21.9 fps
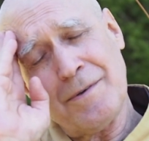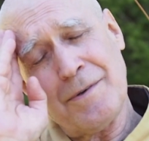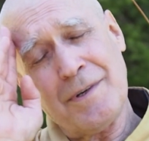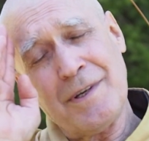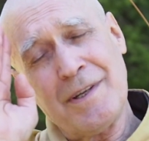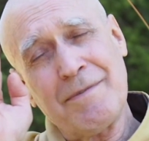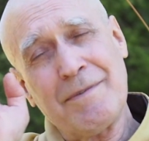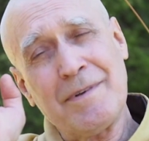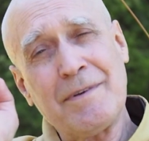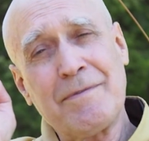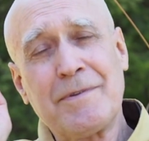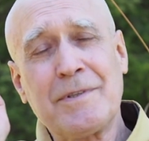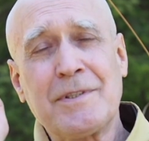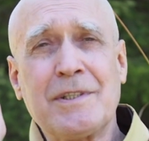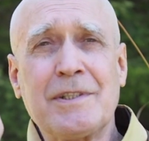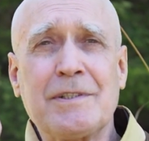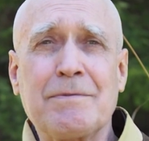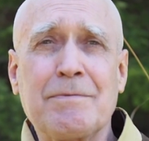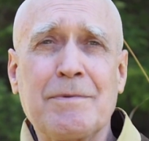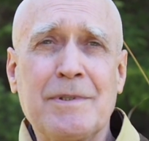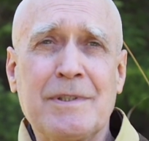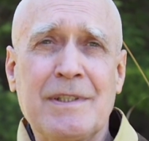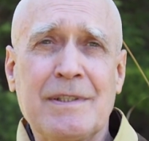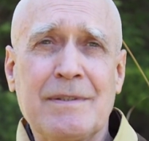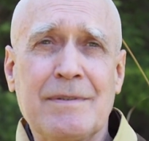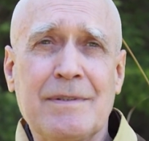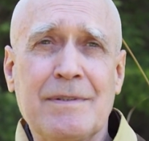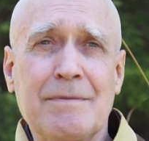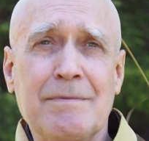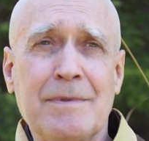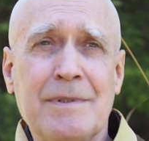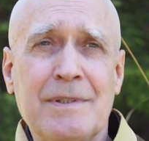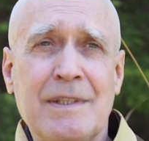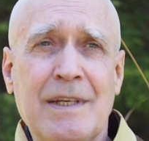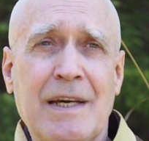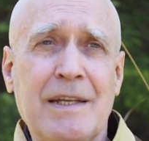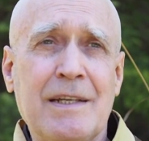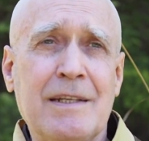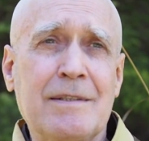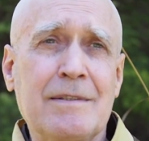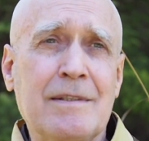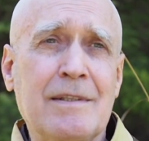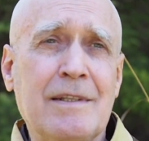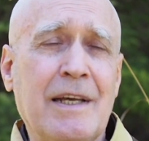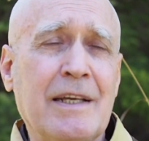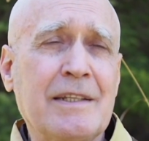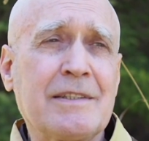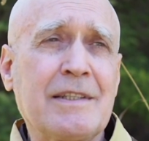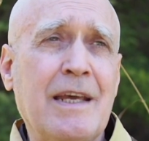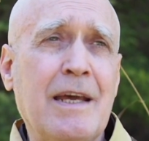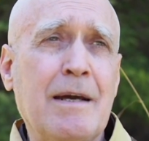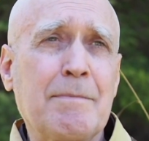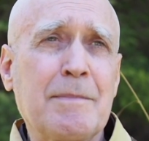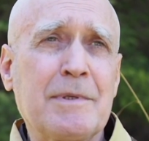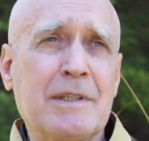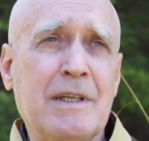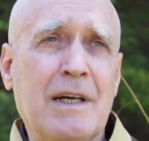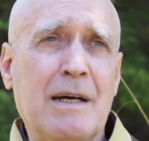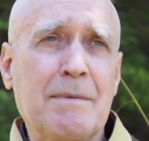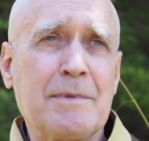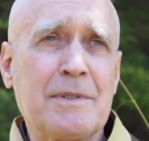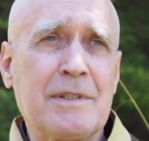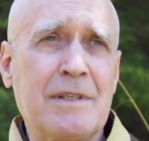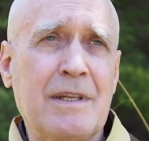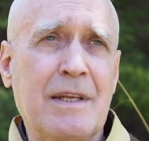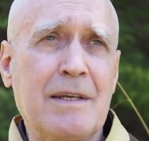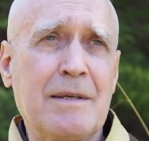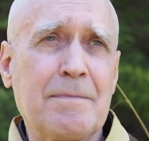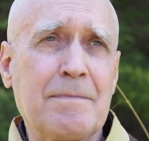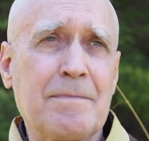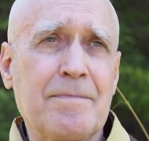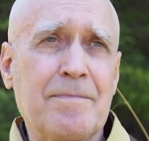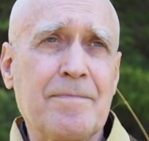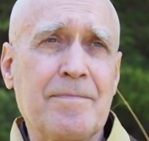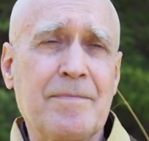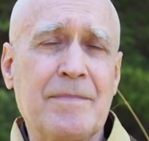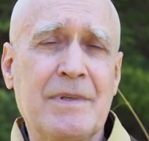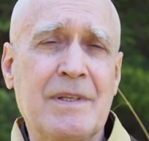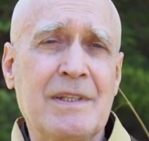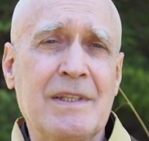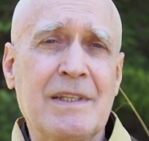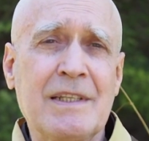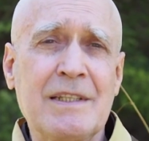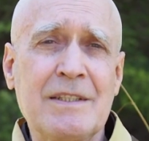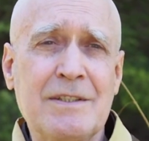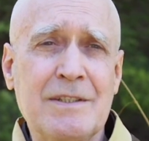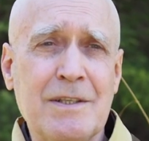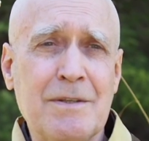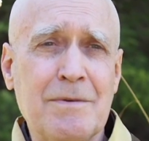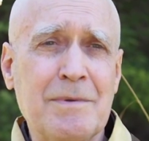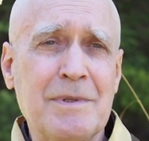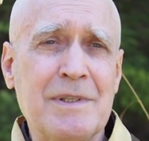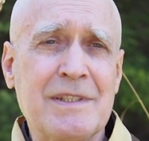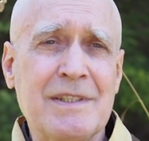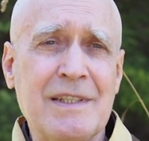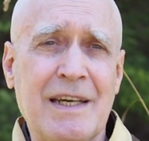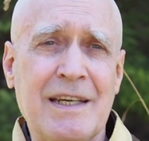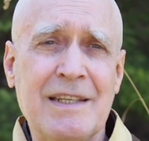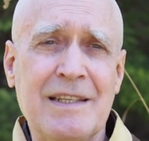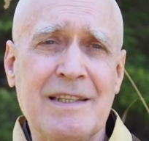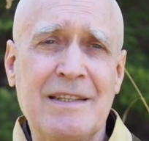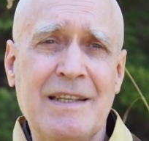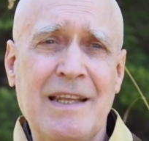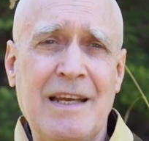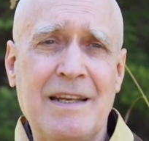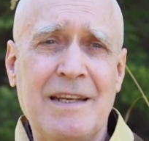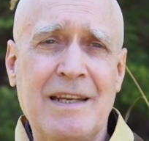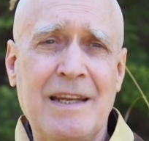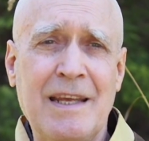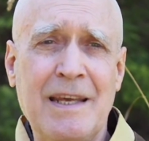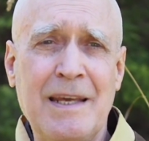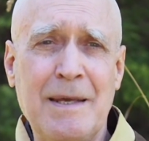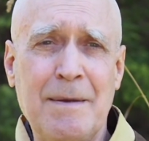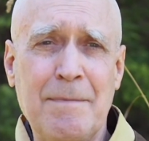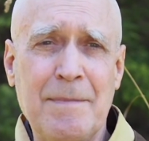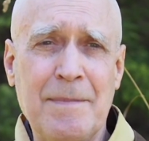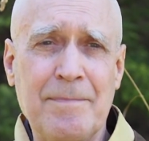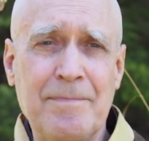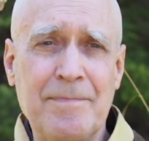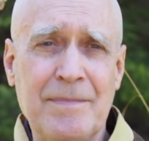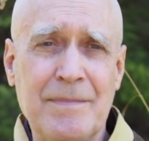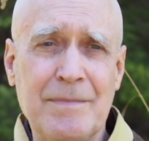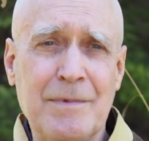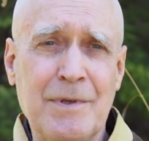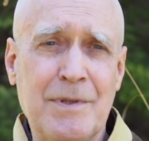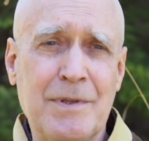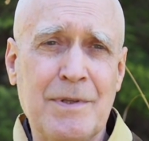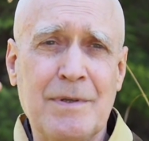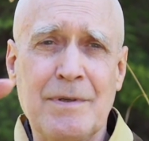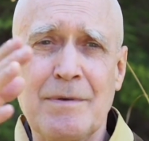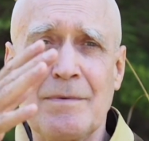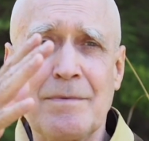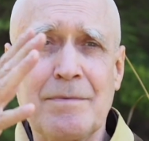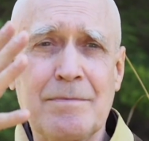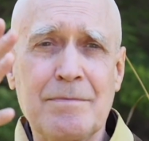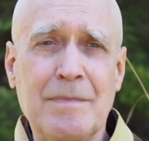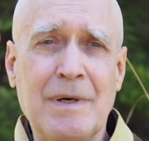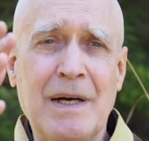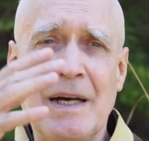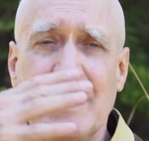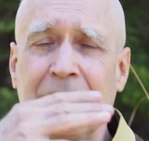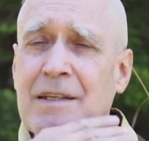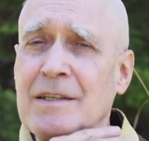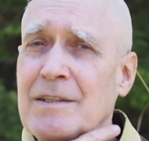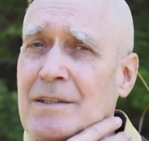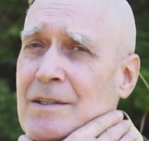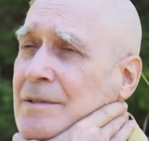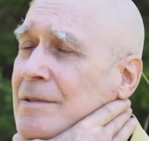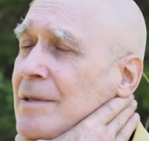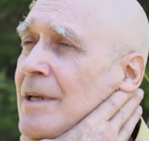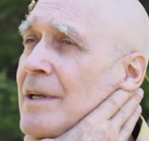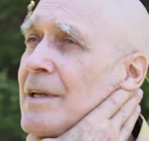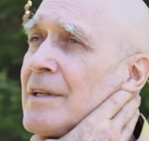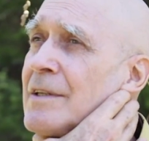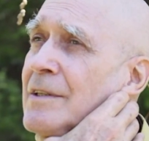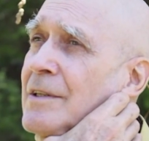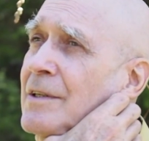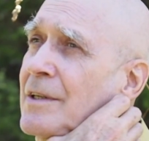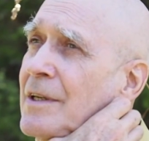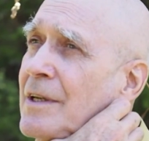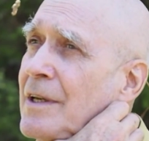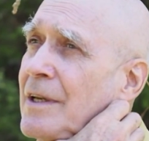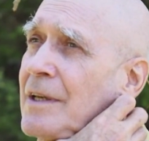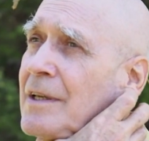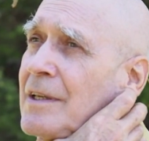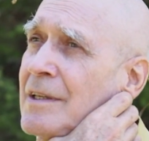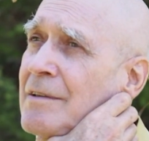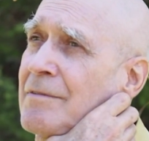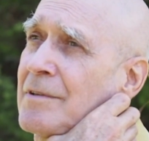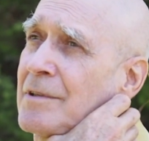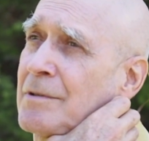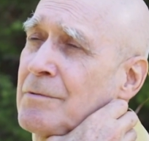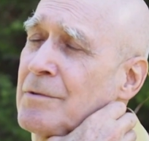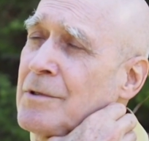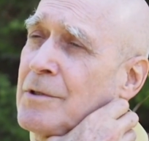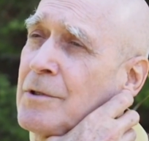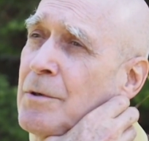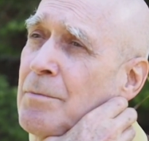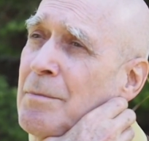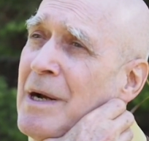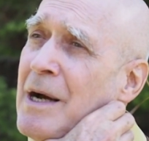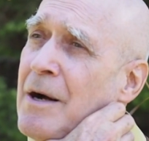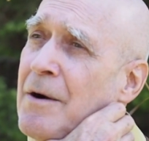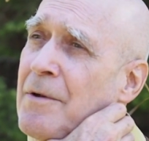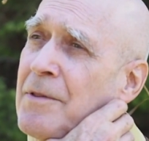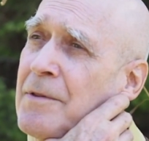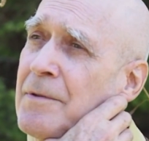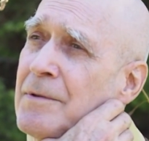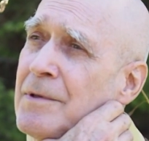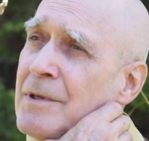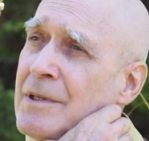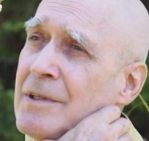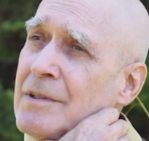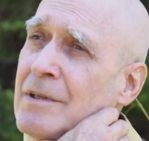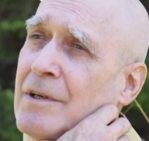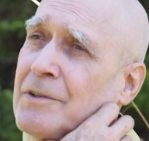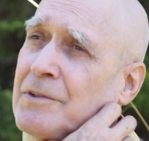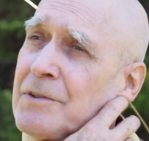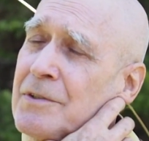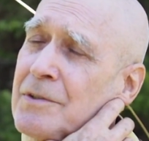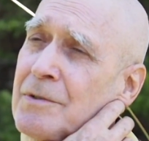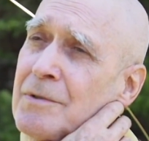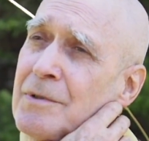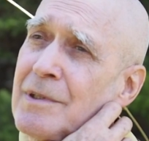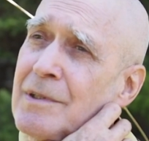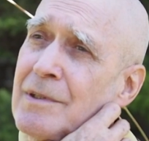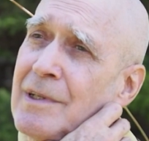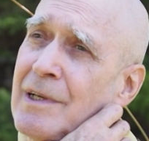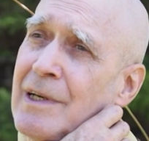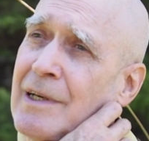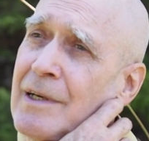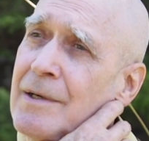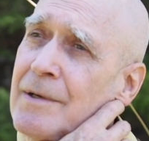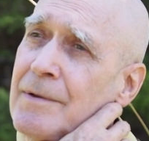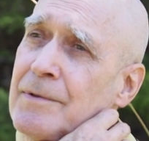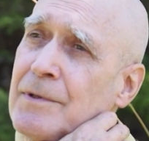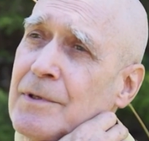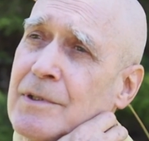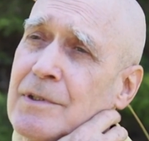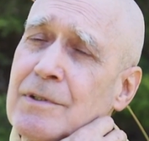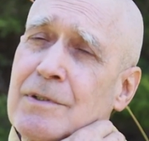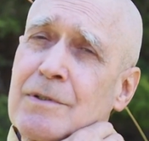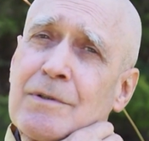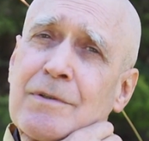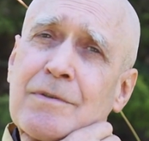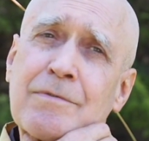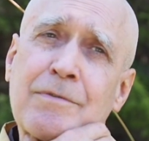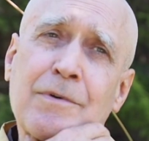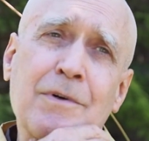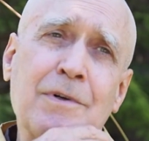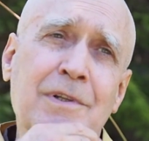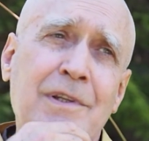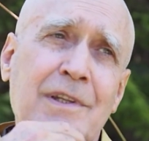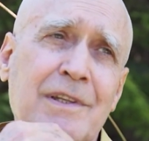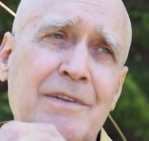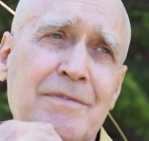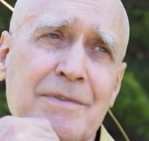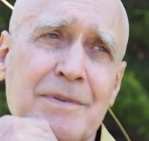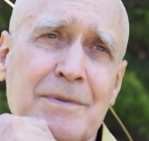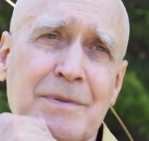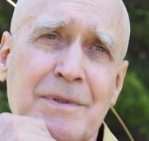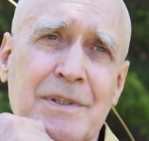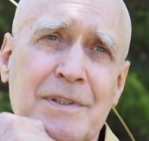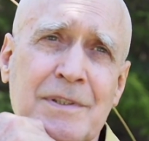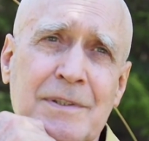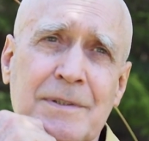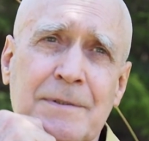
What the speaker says: Or even if you're just reciting, like say, Amitabha's name, at least you're reciting that name with your mind and even your mouth. You can also do it. You can do it vocally if you wish.